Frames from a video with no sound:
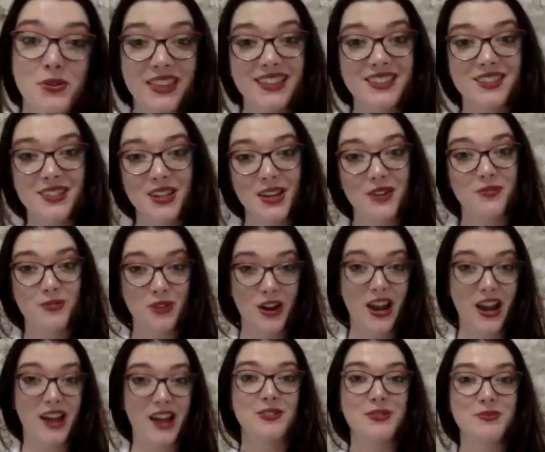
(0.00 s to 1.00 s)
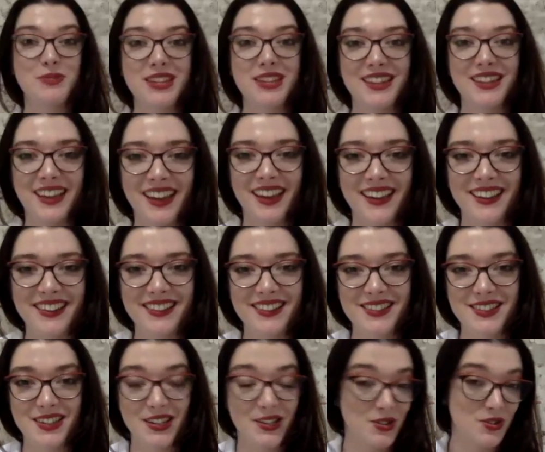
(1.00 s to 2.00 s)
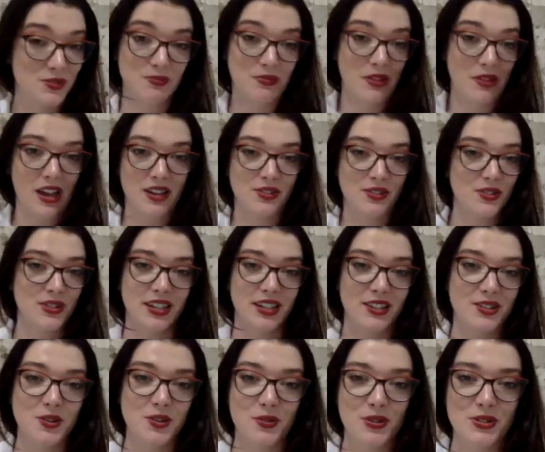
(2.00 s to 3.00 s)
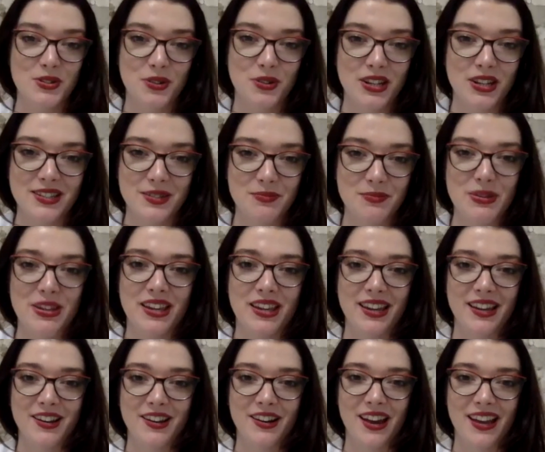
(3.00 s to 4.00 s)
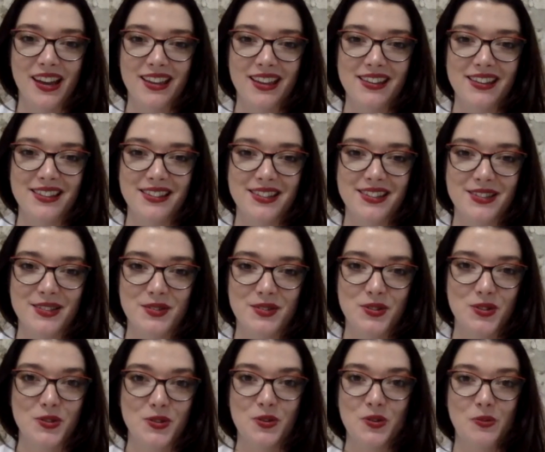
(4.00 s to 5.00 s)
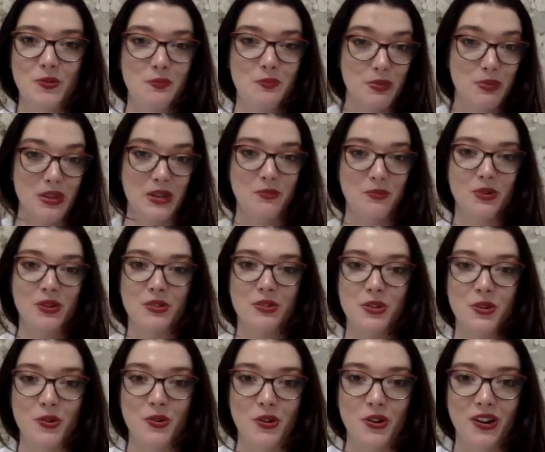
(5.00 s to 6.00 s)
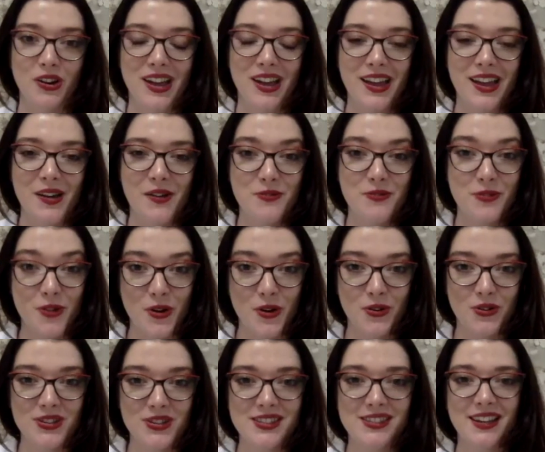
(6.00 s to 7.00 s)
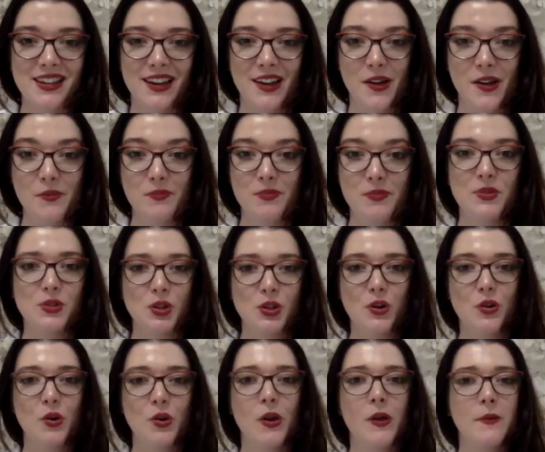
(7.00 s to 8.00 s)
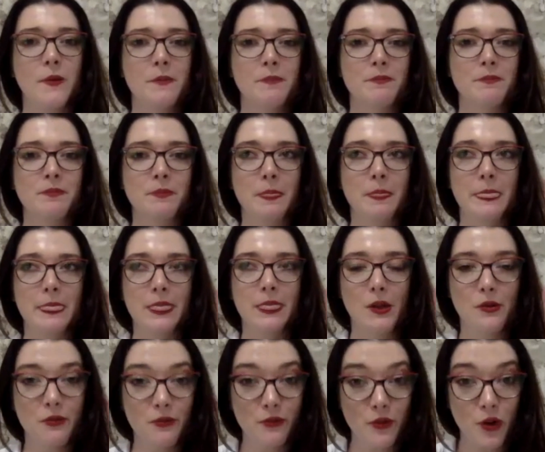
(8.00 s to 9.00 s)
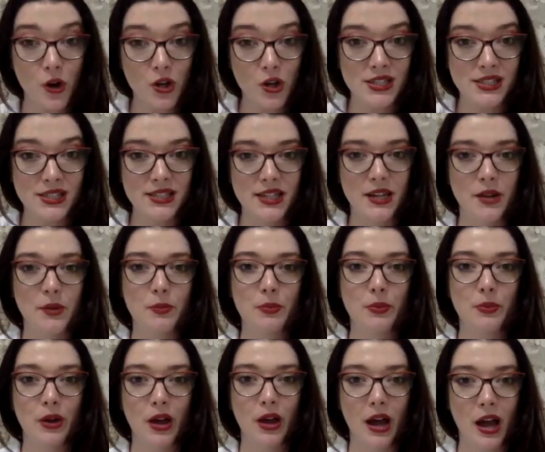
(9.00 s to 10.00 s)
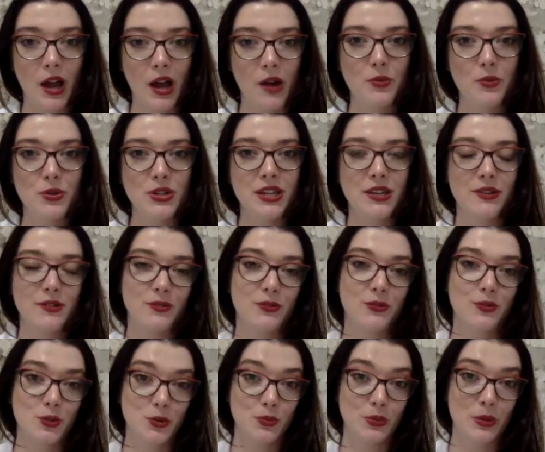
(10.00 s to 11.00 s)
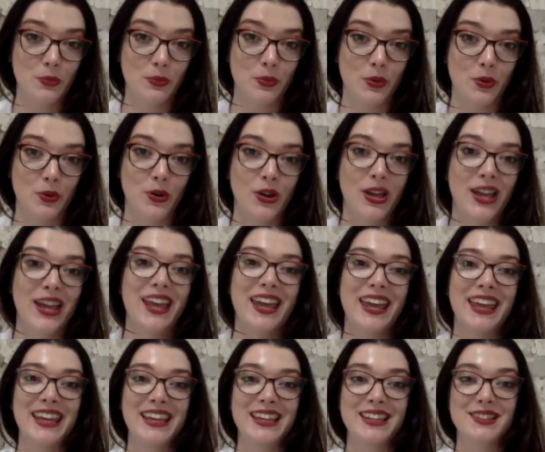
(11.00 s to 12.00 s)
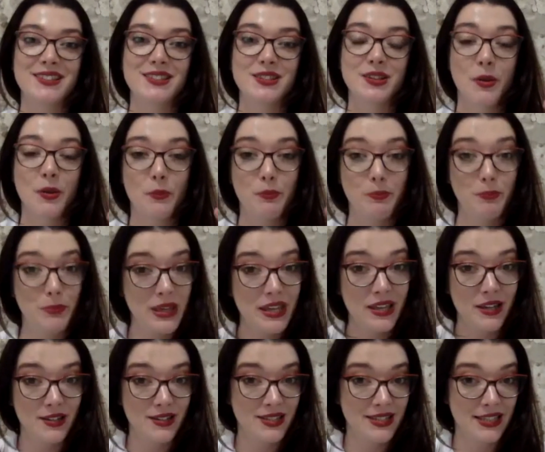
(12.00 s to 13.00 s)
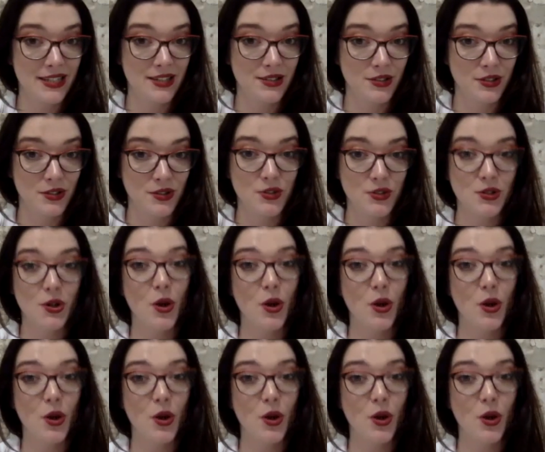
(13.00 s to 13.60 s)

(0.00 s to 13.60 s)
thanks again for having me. And it's, as you said, it's always great to be here and to be with your folks. So the first tip I would give to people is be consistent